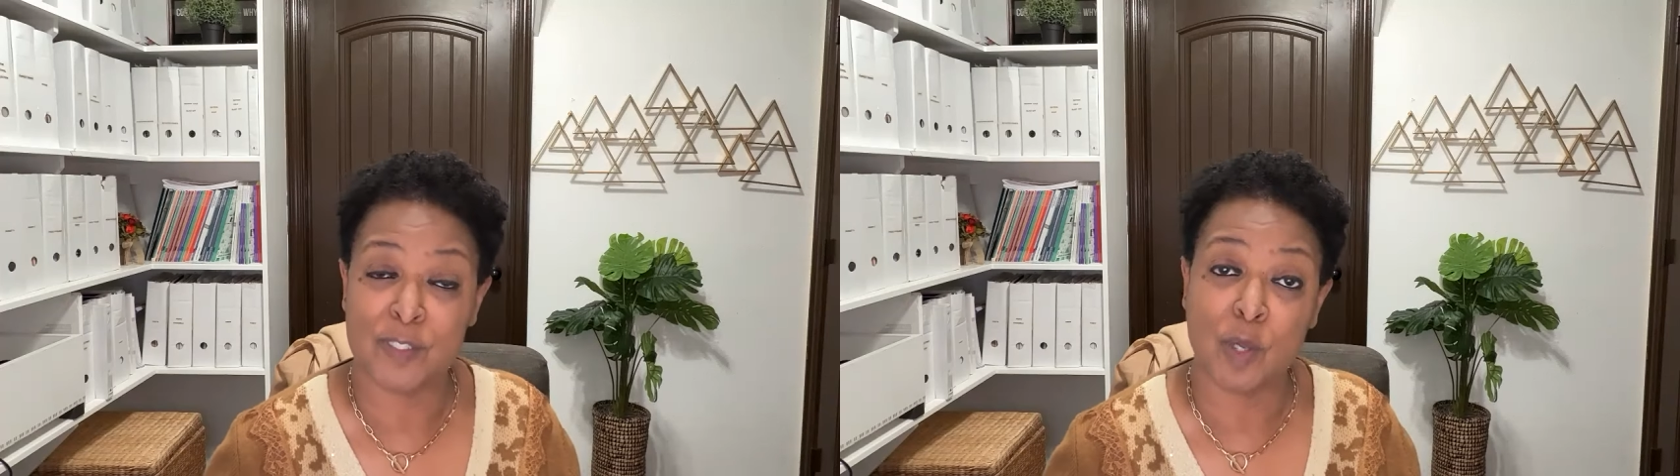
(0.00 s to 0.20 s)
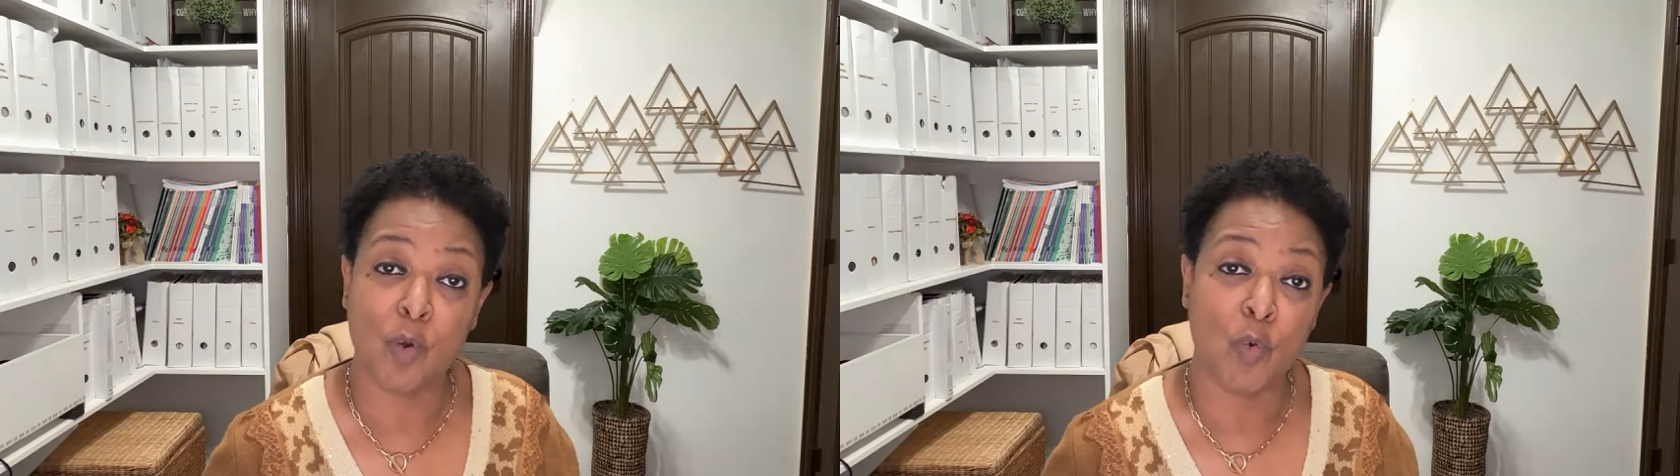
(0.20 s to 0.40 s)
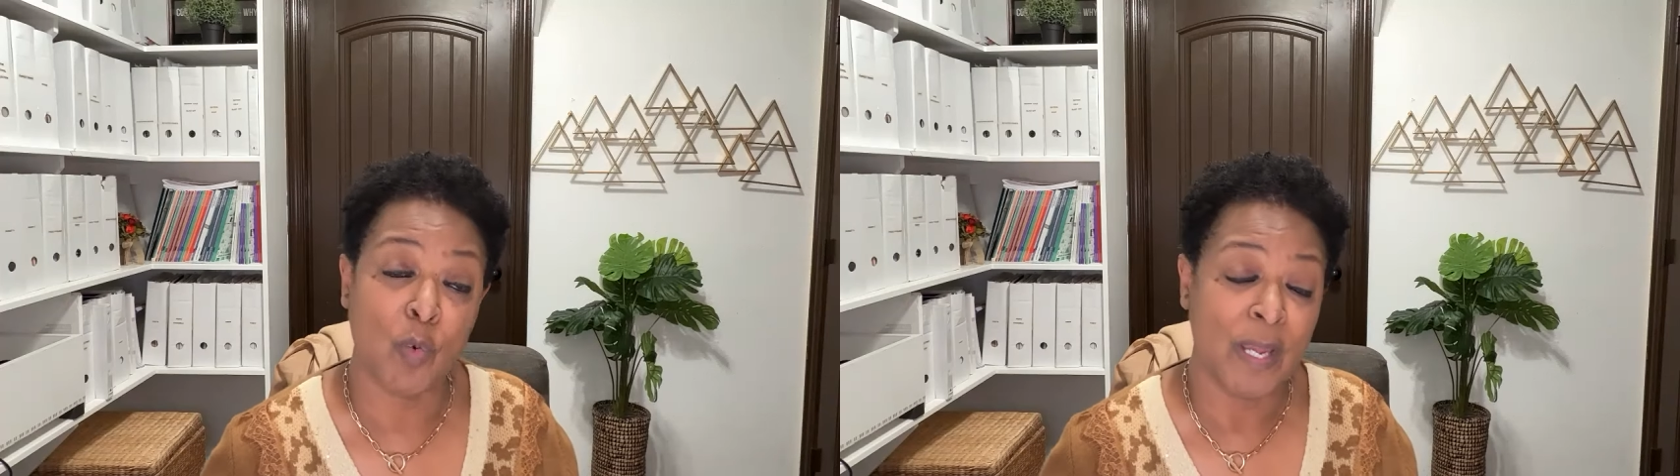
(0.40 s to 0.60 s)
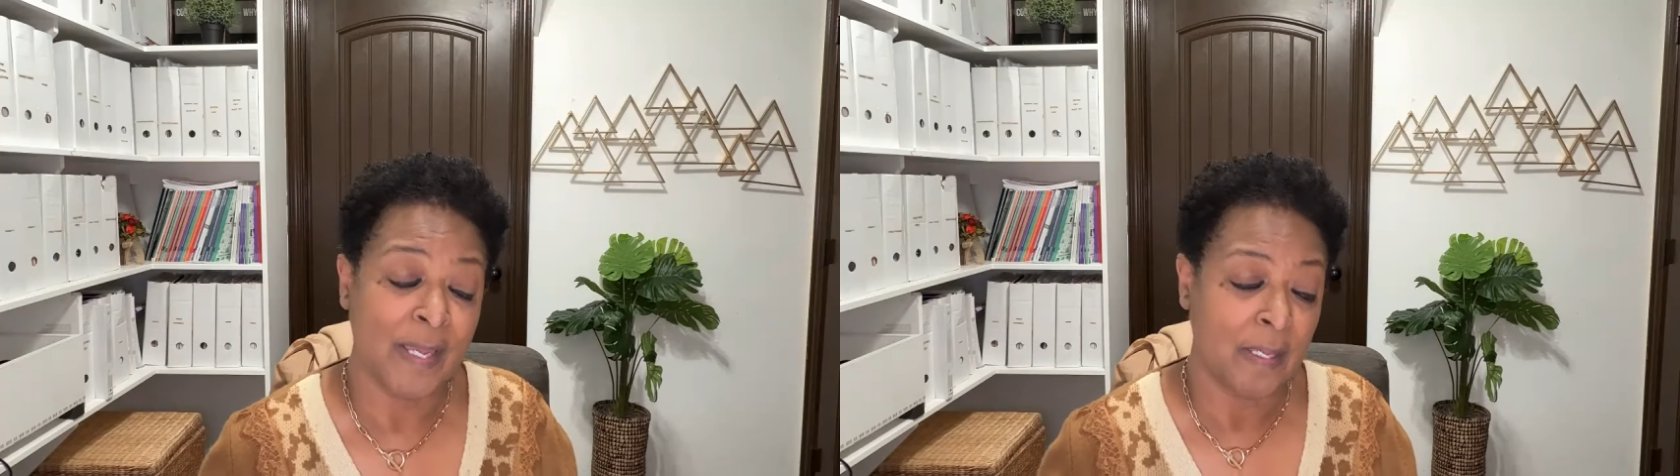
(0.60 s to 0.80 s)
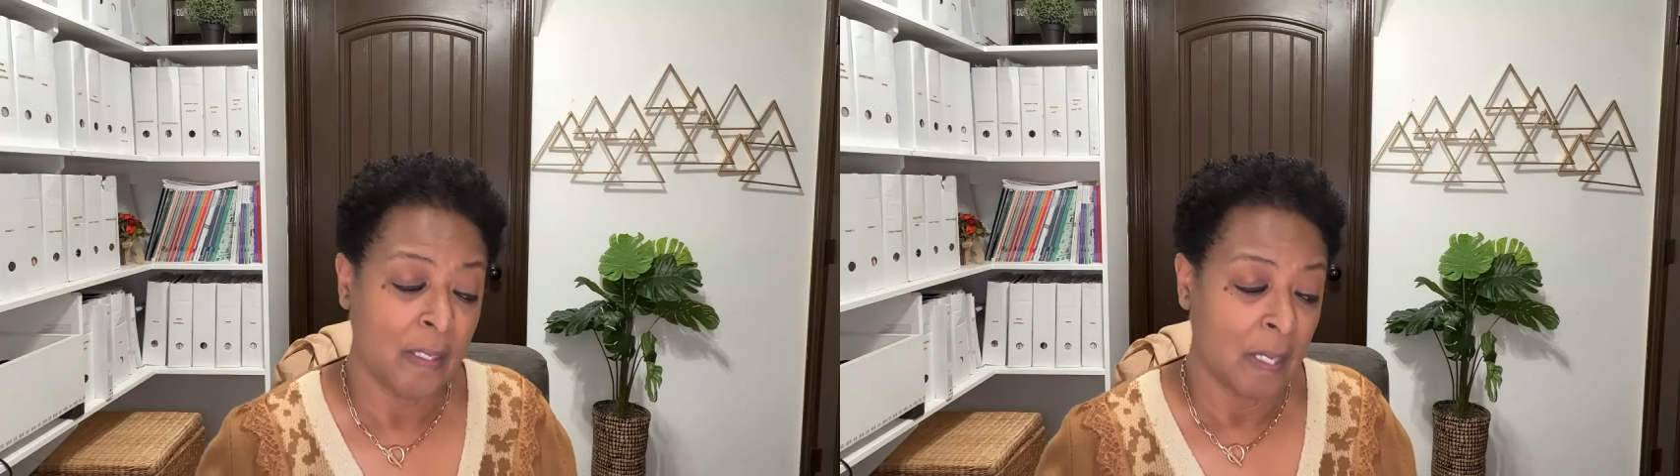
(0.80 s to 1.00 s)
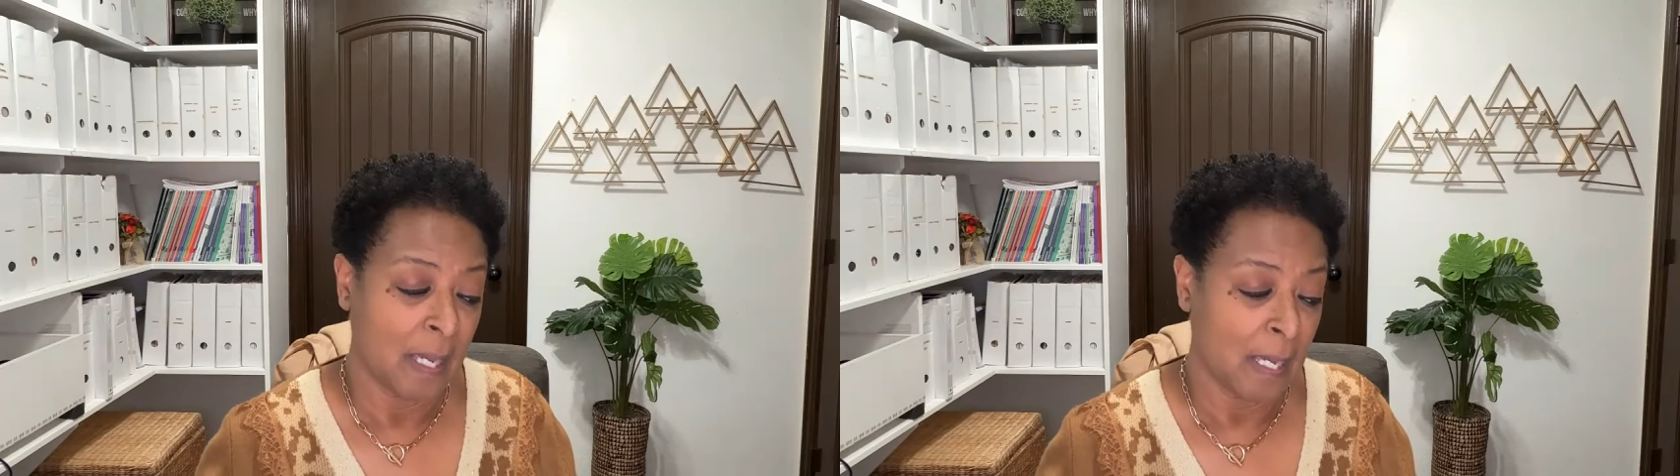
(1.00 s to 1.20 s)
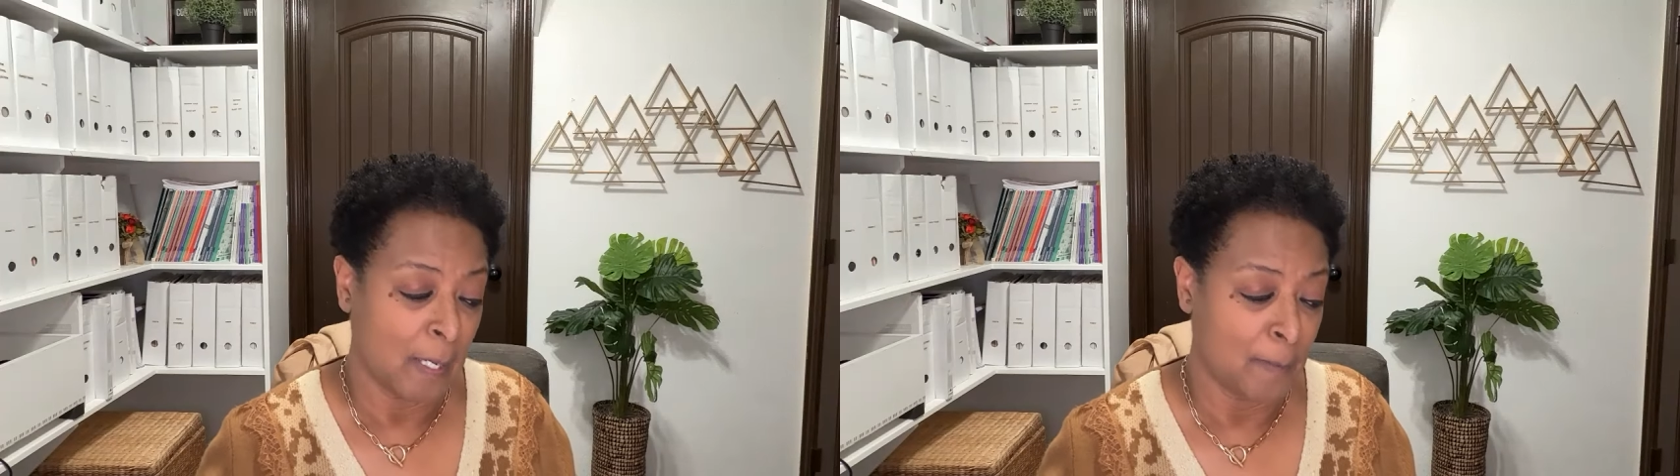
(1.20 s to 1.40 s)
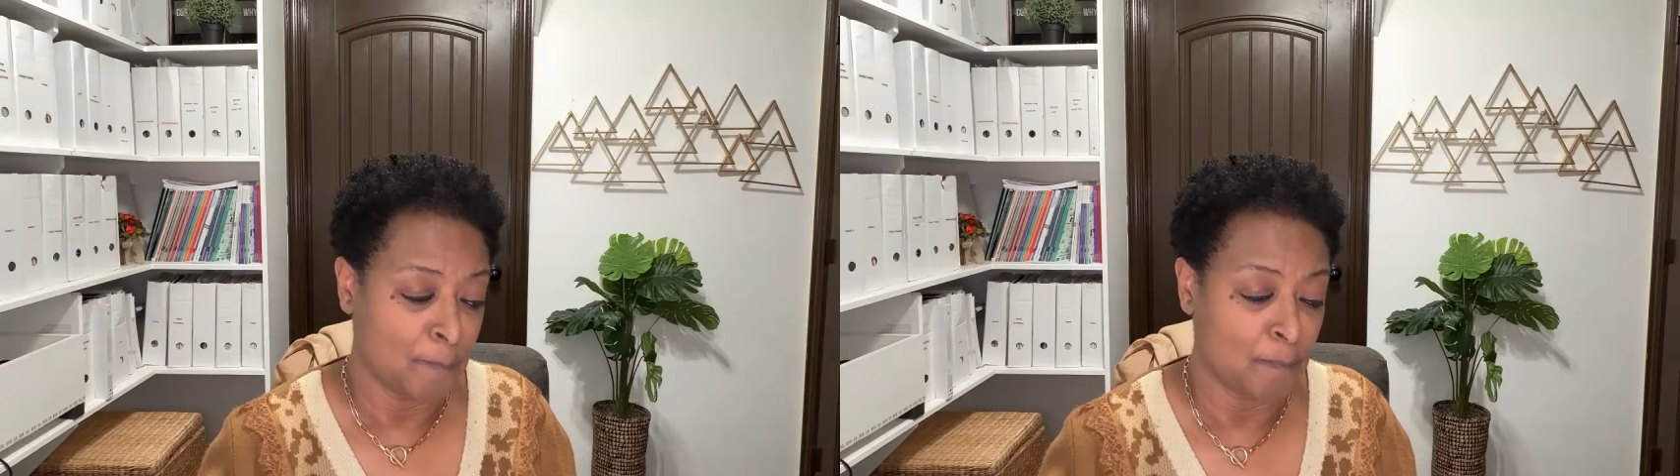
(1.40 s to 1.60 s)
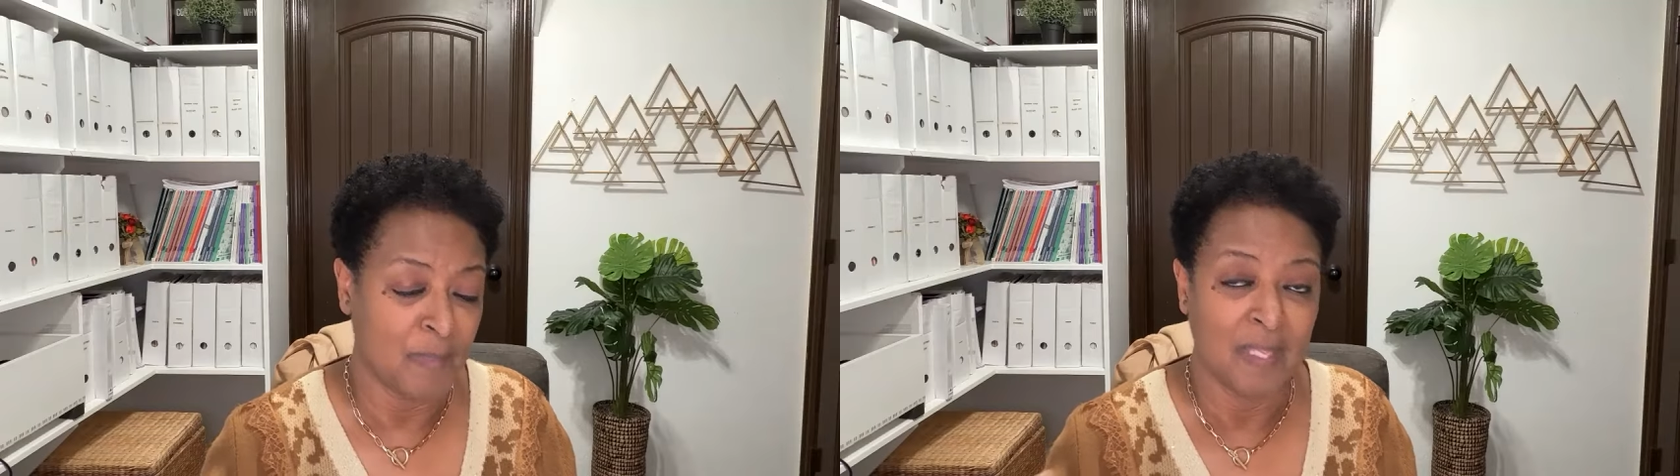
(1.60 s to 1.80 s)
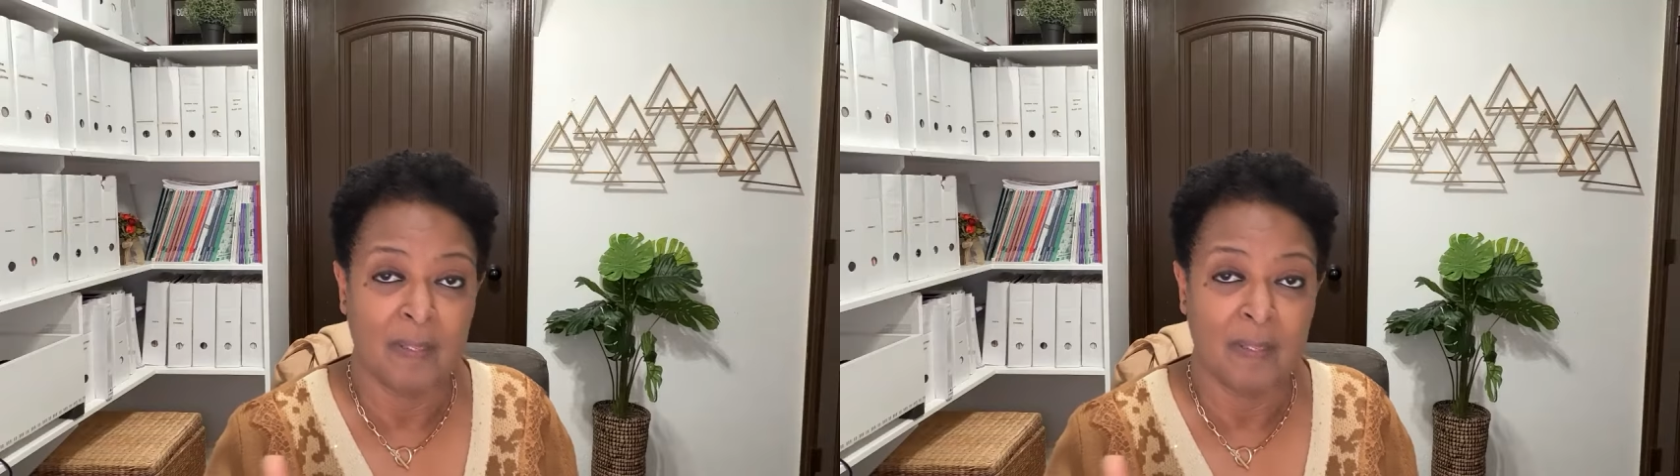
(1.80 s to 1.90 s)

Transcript: So the